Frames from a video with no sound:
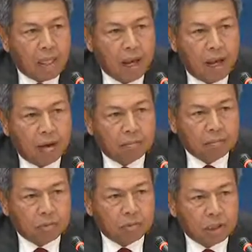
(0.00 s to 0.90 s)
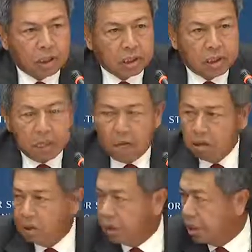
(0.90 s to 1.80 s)
Um, recently, I
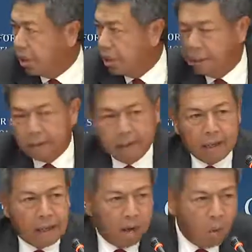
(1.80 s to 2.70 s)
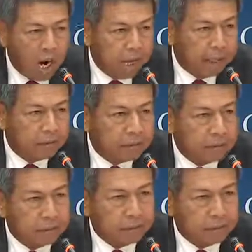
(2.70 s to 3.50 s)
was in uh, Hawaii uh,